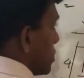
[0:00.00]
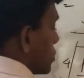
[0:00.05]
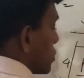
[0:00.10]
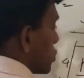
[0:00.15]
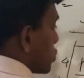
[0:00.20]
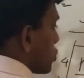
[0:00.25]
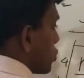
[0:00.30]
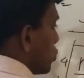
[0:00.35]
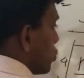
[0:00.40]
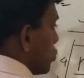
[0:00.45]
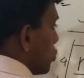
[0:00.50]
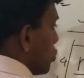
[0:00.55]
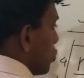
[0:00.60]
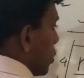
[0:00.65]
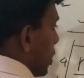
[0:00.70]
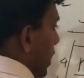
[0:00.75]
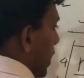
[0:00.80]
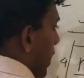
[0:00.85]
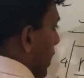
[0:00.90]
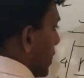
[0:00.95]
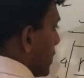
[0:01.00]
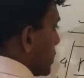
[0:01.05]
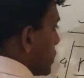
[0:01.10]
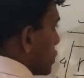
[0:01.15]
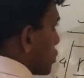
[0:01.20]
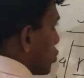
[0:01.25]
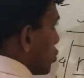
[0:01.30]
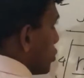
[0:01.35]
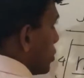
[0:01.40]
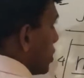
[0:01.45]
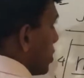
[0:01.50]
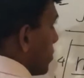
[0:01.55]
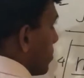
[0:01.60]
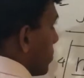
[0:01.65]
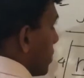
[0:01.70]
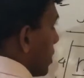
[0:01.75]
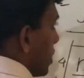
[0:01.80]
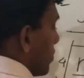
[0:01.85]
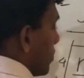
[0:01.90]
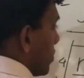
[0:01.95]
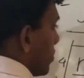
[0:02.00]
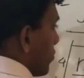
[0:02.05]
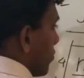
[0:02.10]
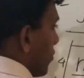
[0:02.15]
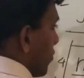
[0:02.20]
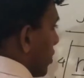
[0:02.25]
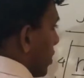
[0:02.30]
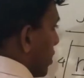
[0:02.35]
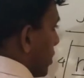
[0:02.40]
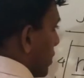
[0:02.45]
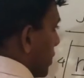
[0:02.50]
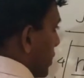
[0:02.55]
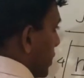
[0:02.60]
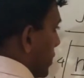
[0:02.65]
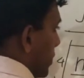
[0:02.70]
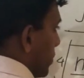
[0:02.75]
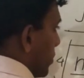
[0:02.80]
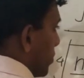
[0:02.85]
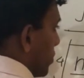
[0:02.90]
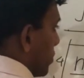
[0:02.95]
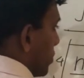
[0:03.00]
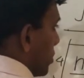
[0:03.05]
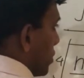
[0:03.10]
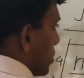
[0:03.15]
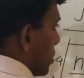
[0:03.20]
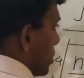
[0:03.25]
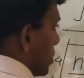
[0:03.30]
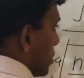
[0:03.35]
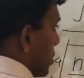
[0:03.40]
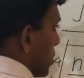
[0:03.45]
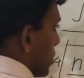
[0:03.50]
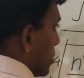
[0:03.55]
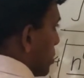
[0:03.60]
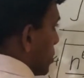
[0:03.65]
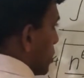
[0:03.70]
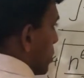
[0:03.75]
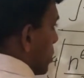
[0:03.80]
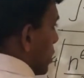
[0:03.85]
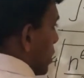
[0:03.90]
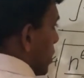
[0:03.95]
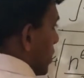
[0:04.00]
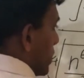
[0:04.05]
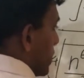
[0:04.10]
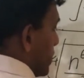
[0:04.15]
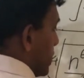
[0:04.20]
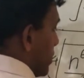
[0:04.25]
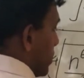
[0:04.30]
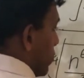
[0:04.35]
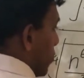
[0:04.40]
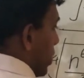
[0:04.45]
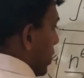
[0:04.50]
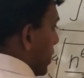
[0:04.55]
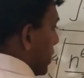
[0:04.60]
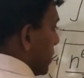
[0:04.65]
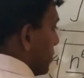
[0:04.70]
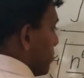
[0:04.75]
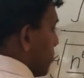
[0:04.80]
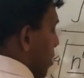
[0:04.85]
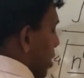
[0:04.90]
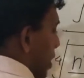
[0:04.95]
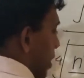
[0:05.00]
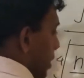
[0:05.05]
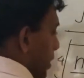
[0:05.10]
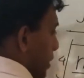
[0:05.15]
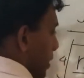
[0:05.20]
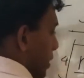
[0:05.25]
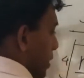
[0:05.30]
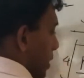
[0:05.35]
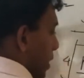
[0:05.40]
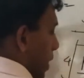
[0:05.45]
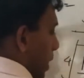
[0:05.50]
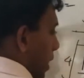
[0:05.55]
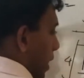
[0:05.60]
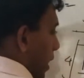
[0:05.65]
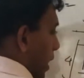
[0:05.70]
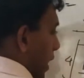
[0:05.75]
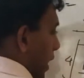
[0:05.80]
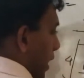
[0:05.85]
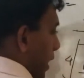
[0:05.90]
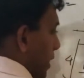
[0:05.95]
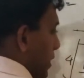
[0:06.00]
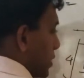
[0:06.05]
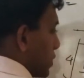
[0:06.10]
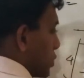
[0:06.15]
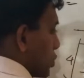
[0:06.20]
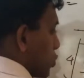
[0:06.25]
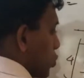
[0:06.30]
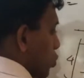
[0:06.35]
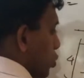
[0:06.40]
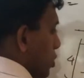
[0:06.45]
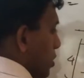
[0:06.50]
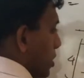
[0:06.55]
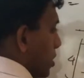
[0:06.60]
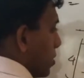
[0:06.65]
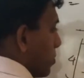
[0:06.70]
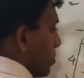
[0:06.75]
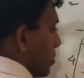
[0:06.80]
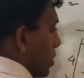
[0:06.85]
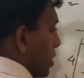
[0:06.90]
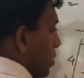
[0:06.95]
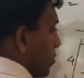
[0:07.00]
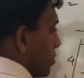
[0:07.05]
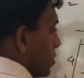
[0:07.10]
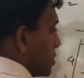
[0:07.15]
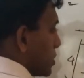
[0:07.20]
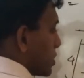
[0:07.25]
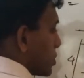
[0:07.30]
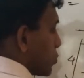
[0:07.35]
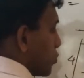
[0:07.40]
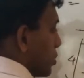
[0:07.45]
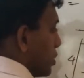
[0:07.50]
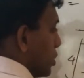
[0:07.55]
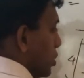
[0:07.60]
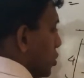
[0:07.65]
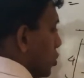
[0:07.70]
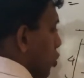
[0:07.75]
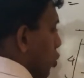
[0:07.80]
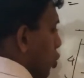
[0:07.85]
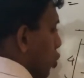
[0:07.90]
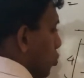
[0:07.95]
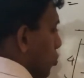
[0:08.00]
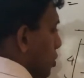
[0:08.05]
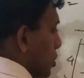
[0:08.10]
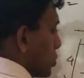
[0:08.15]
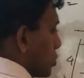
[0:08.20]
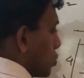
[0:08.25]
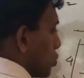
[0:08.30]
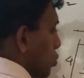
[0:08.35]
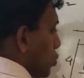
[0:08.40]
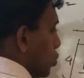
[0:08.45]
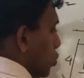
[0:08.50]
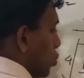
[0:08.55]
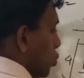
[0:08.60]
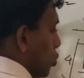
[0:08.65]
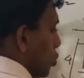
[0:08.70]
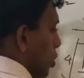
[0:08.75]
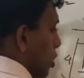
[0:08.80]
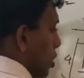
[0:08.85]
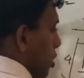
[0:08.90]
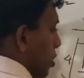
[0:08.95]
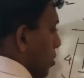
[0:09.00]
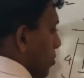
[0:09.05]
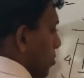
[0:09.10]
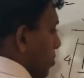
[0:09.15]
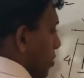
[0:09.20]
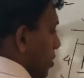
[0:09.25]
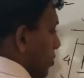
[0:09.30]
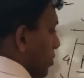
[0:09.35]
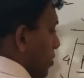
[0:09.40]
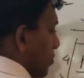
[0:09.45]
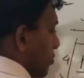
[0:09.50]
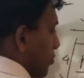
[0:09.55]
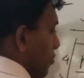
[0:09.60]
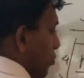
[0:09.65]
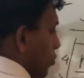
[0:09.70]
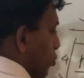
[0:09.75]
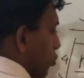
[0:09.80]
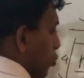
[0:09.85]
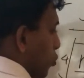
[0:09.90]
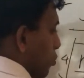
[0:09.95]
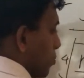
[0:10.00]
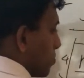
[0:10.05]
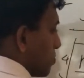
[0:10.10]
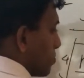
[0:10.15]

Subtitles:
2n to the power 5 divide by n to the power 3 over 2 power 4.